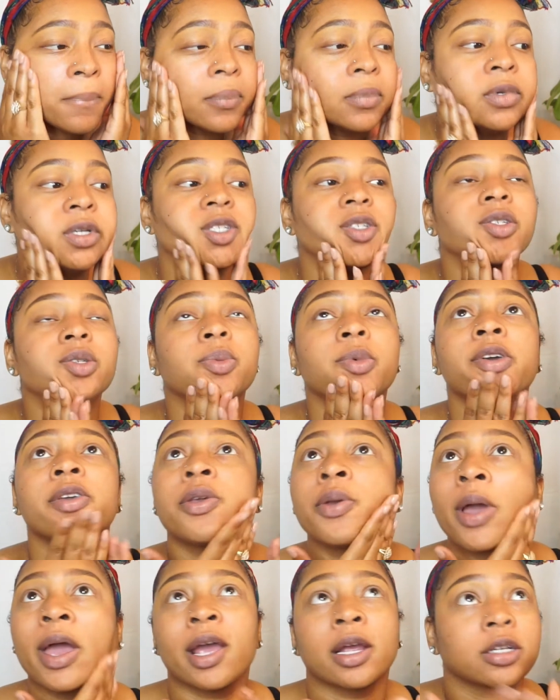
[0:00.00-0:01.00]
this is
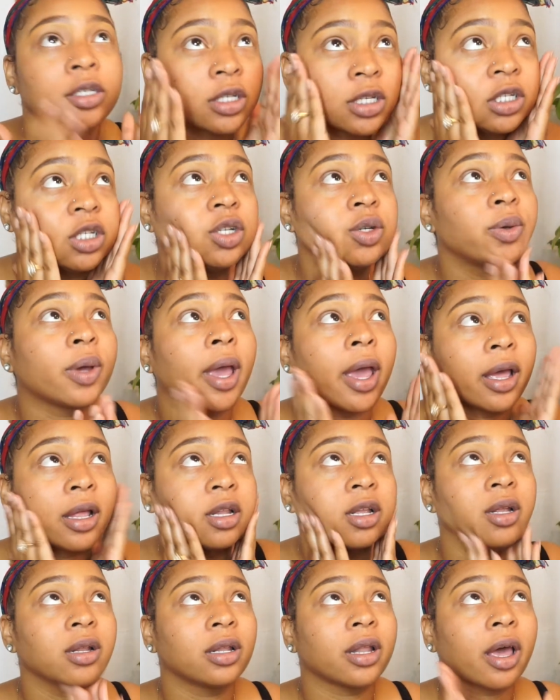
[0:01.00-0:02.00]
what you actually do,
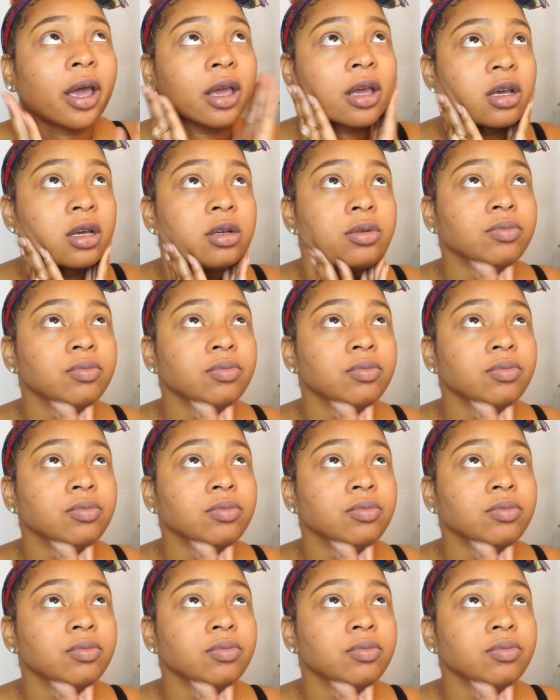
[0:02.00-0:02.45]
Kayla. Like,